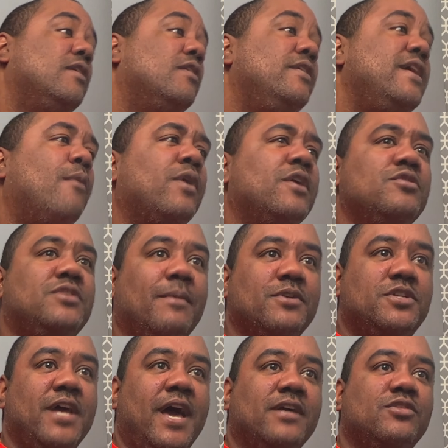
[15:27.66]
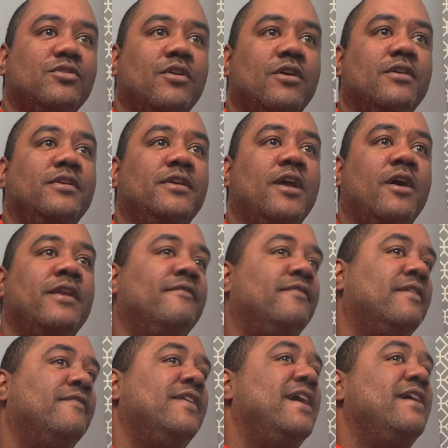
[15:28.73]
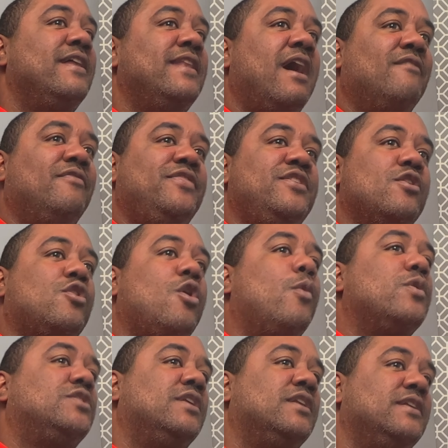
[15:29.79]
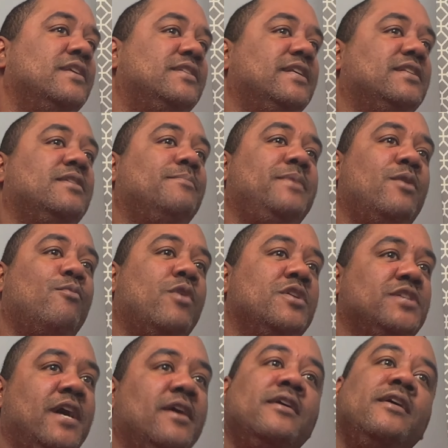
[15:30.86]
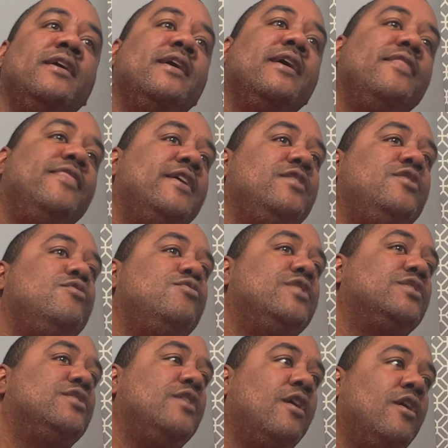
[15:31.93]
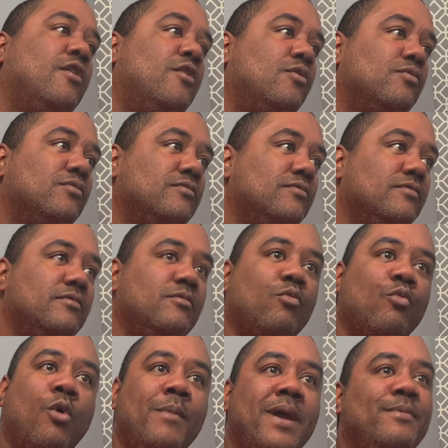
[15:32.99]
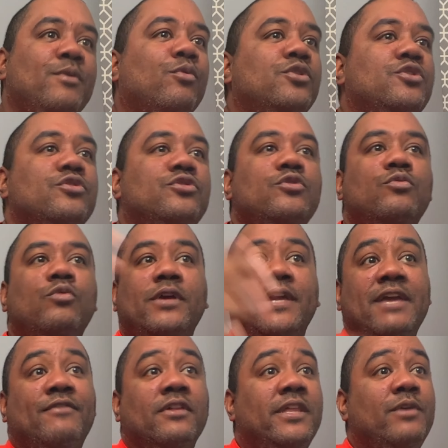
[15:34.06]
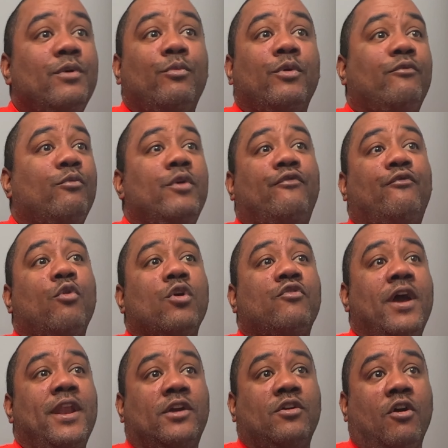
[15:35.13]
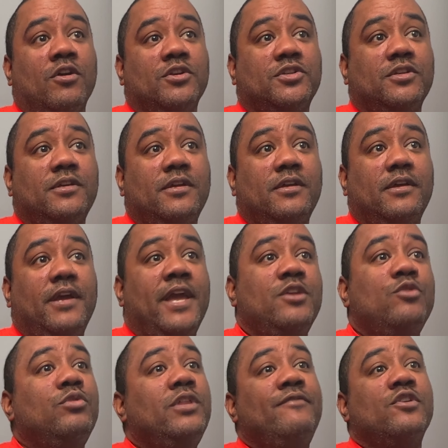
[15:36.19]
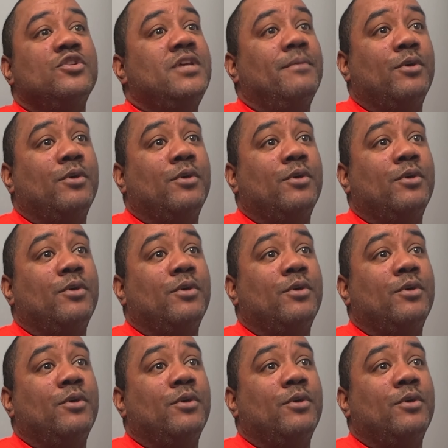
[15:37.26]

we're gonna do separate checks, or you know, and now your coworkers insist on being one check, then you just know, well, maybe we'll just do evenly with 4 credit cards. And you leave your tip